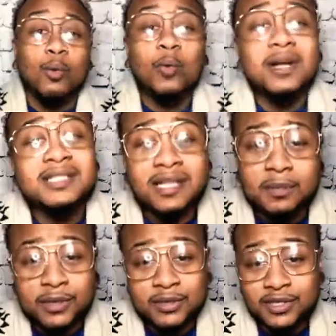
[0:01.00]
What's up,
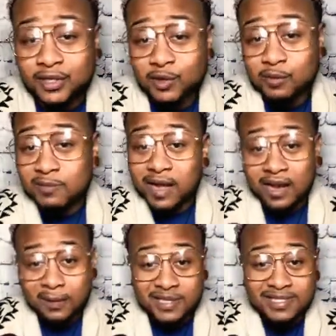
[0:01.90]
YouTube? My
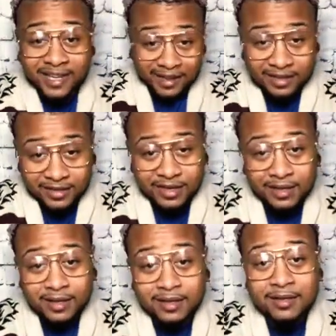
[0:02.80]
name is
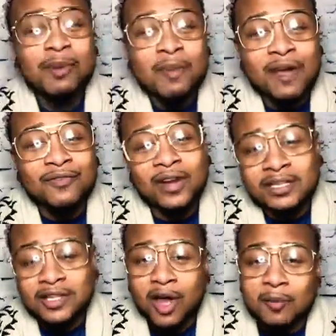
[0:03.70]
Anthony, but my
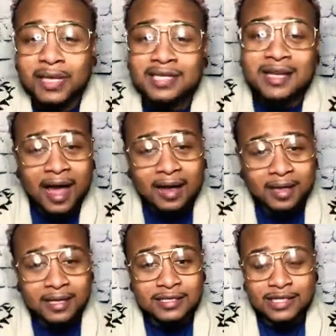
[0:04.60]
friends call me
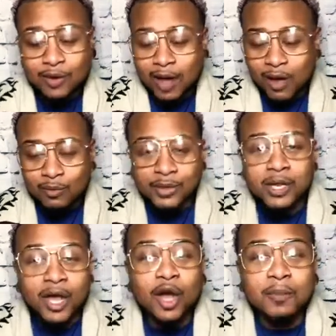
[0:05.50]
Toddy, so I
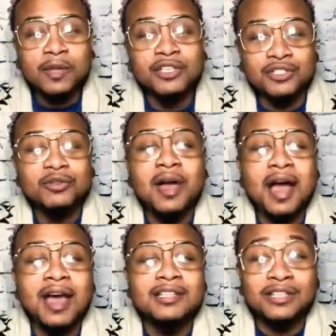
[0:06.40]
really hope that you
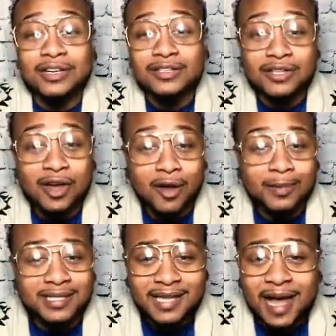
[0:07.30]
guys learn to call
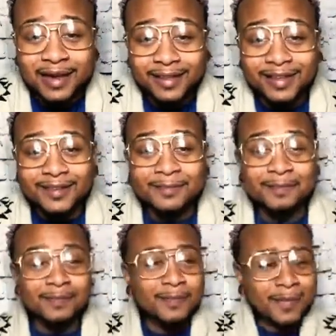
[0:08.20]
me Toddy.
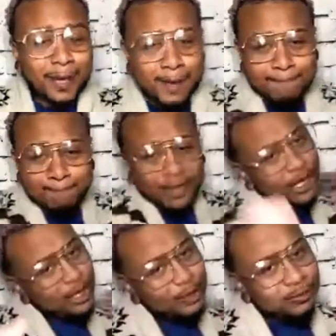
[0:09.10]

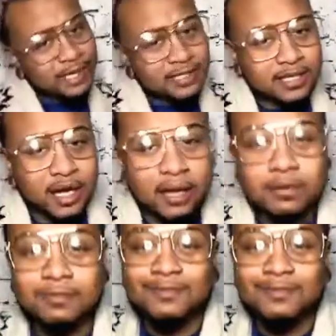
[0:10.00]
Boom! Let's go.